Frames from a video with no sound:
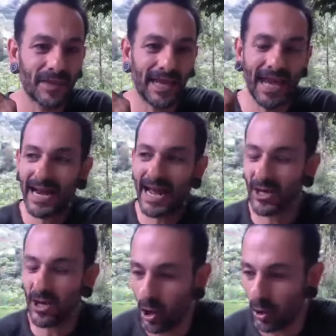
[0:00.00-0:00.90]
Can I
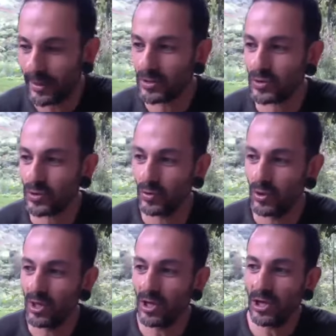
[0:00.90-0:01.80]
go into
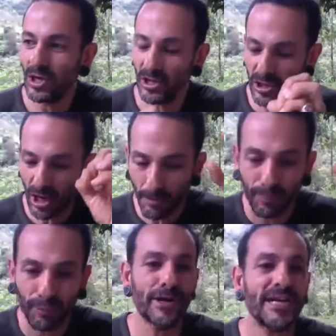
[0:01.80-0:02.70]
a
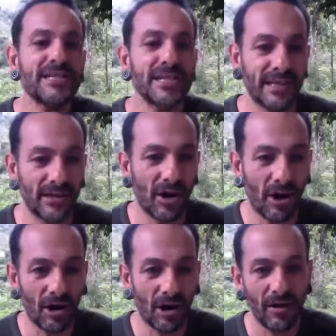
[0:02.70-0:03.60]
prison
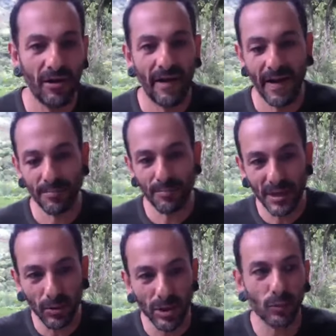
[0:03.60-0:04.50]
hall and
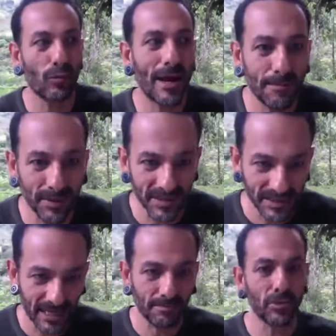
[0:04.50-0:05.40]
be with rapists
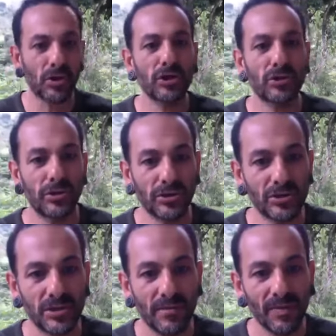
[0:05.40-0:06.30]
and
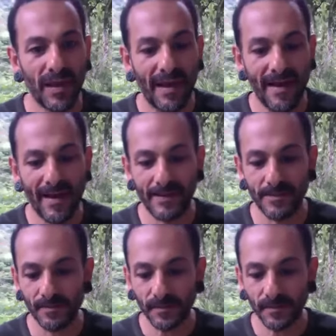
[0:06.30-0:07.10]
murderers and